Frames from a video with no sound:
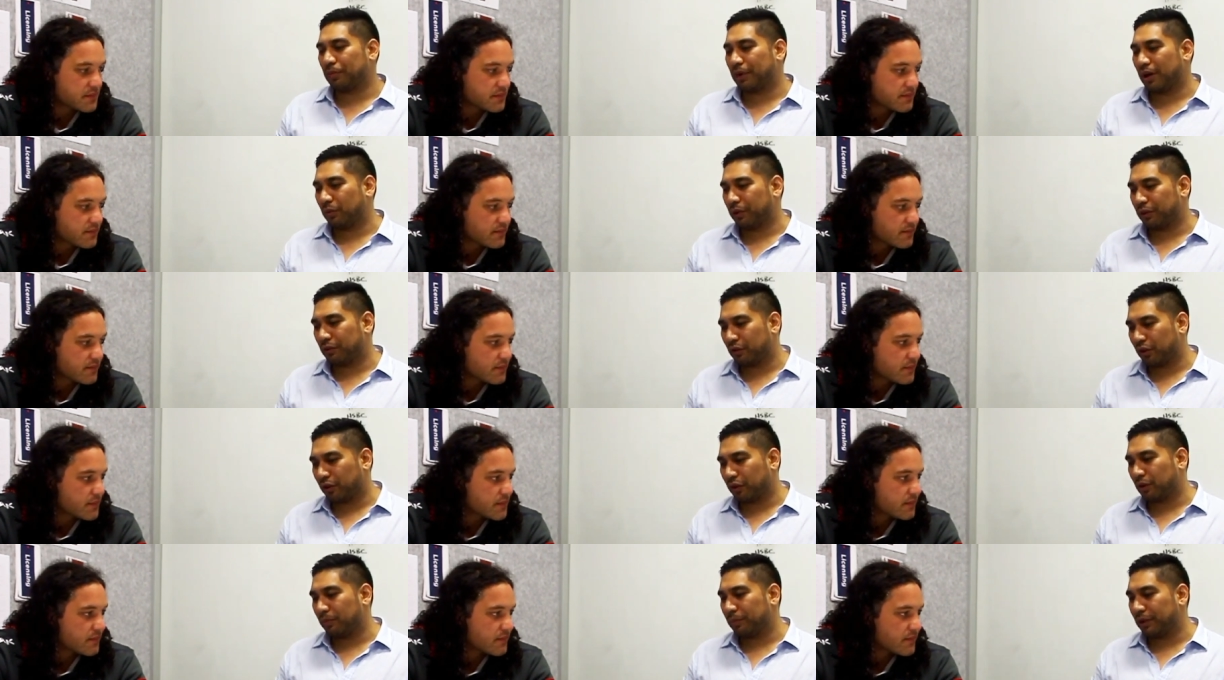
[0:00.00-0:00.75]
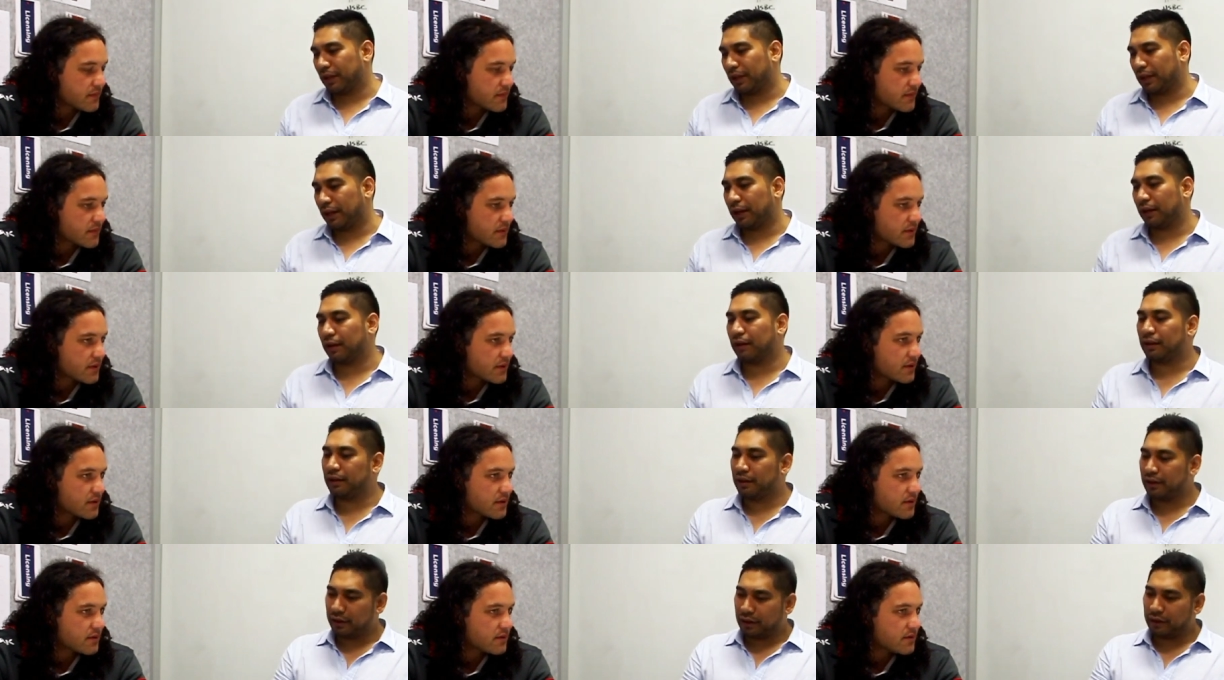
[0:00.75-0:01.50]
Speaker 1: talk about whether or not they'll be
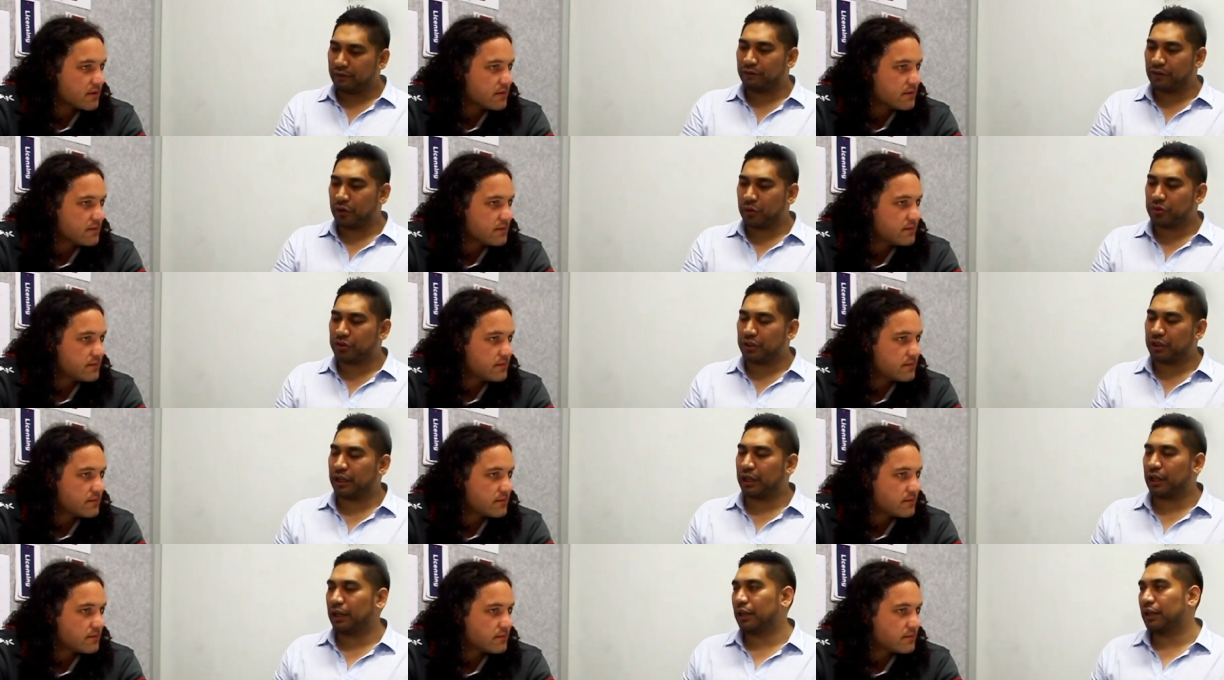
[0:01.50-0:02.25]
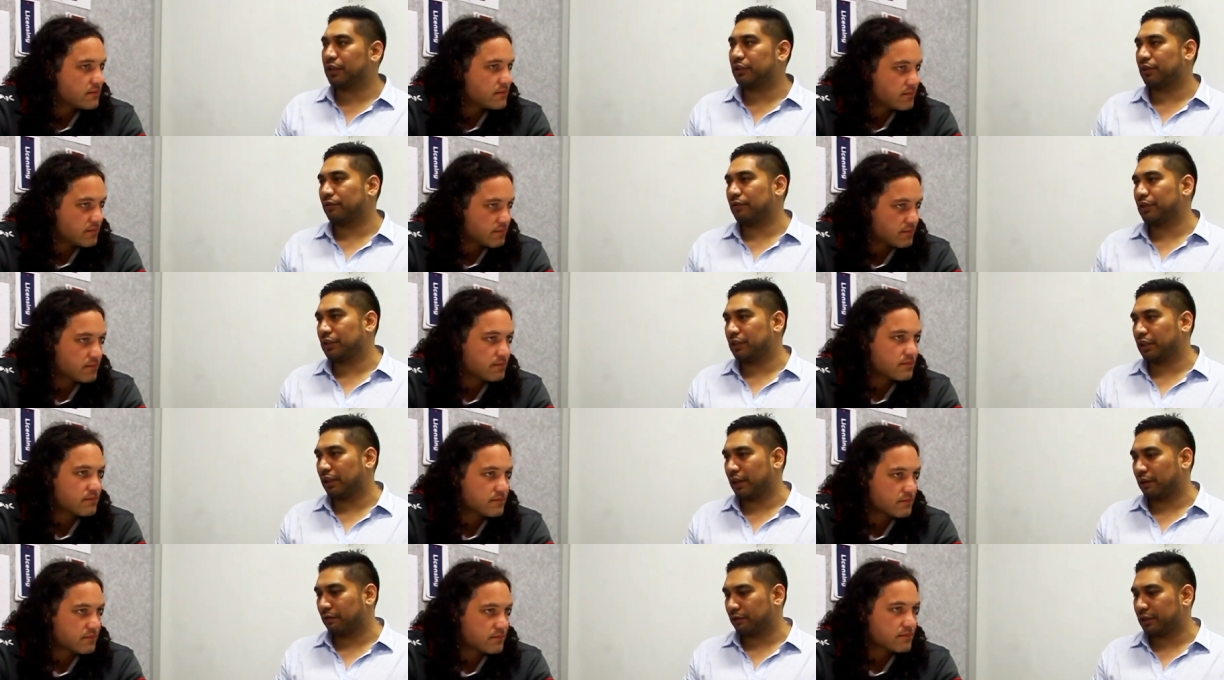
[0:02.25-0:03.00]
here in future years.
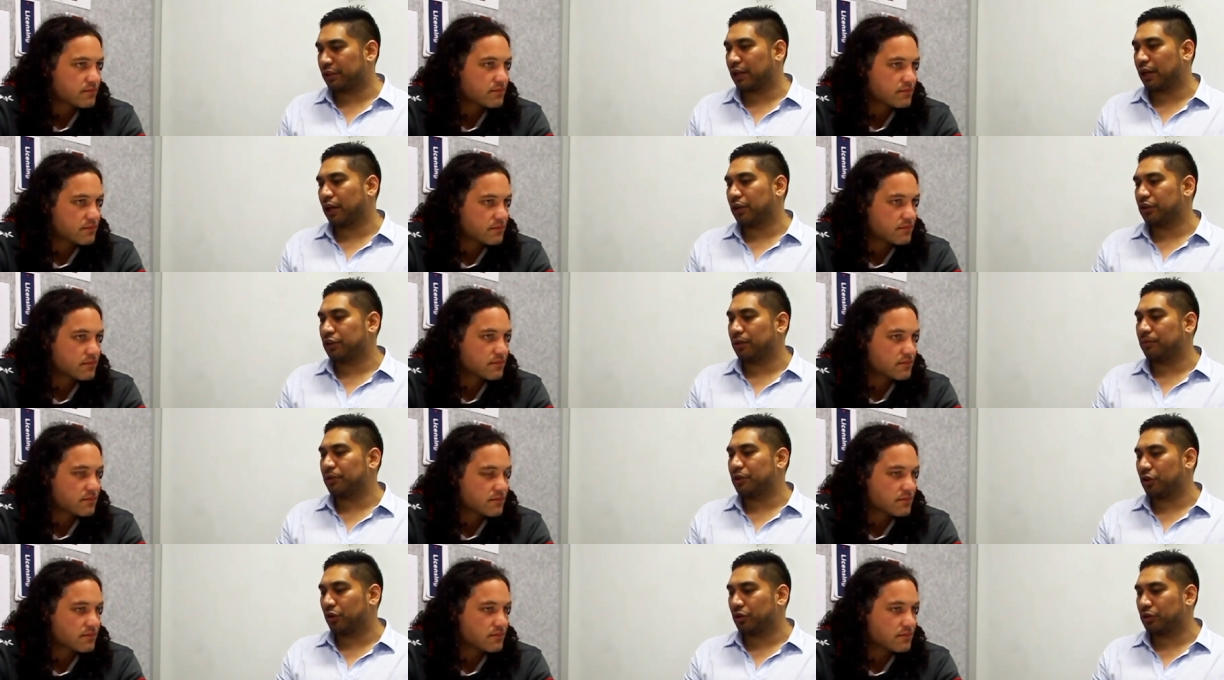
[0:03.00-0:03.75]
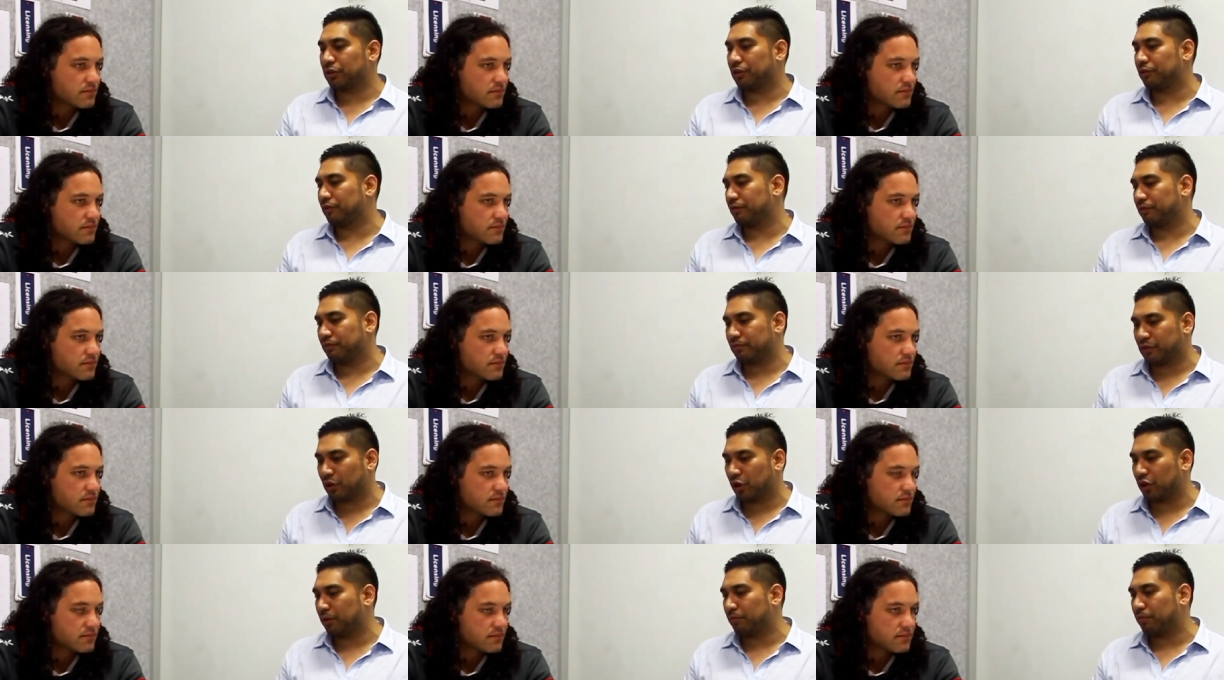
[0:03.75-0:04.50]
Obviously, they retain Jamie Joseph,
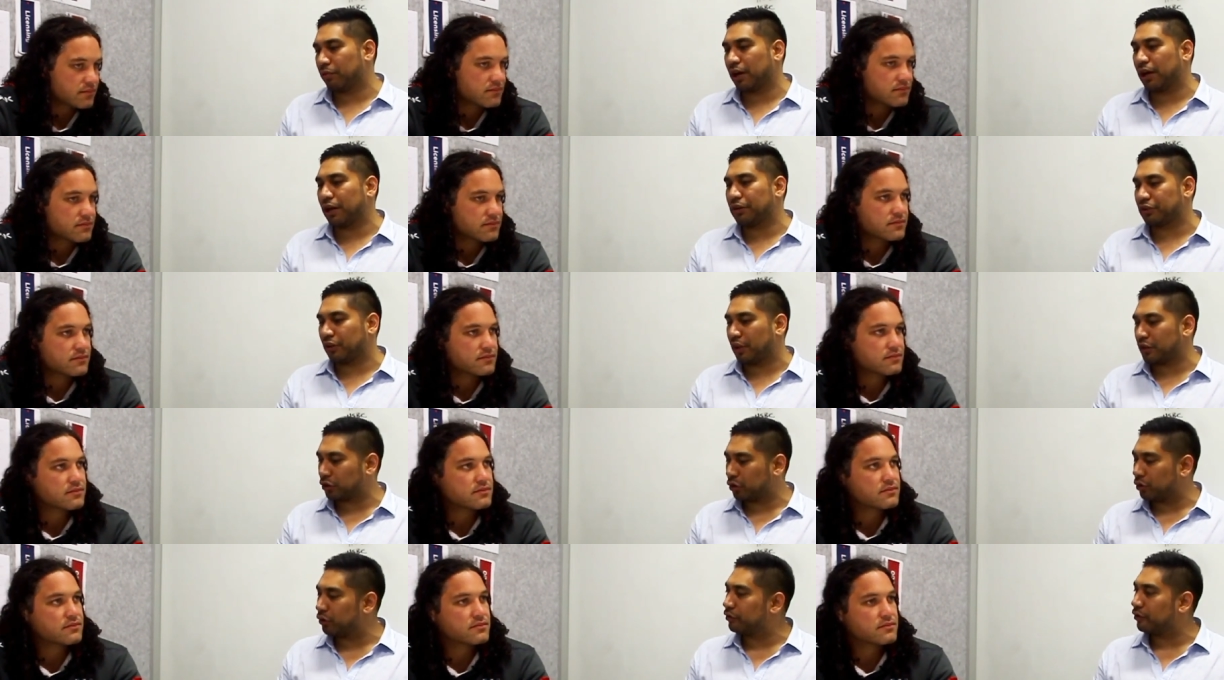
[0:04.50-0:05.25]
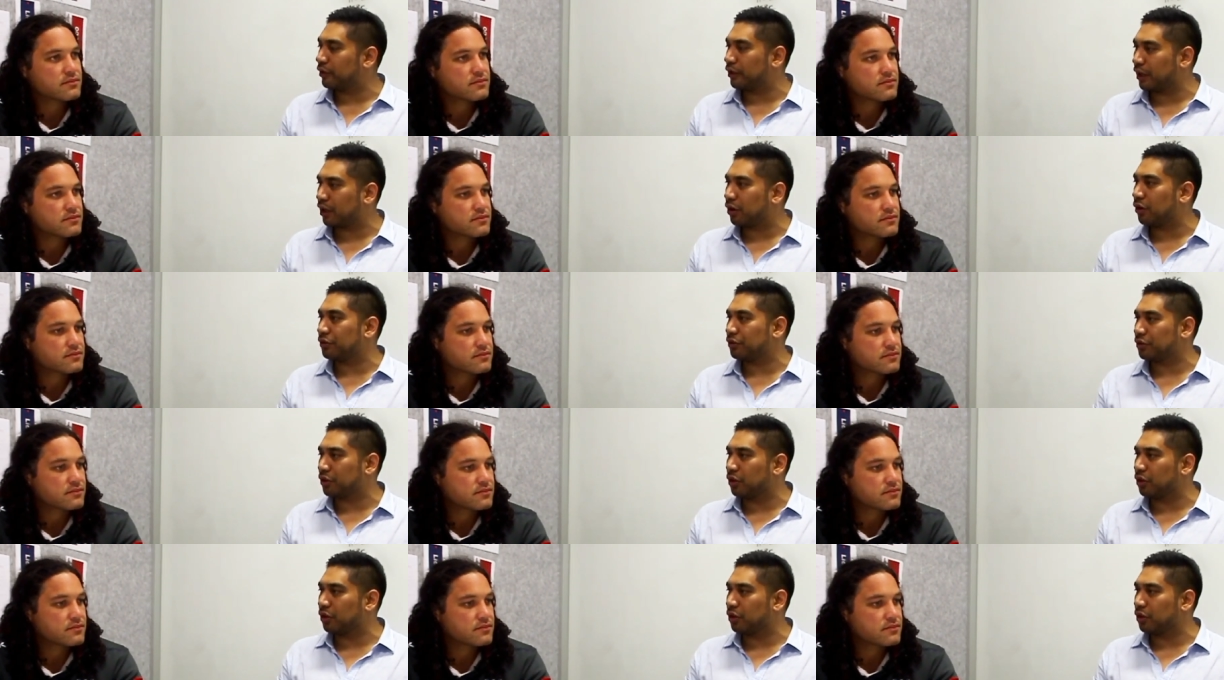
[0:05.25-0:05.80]
Tony Brown, so that's good for their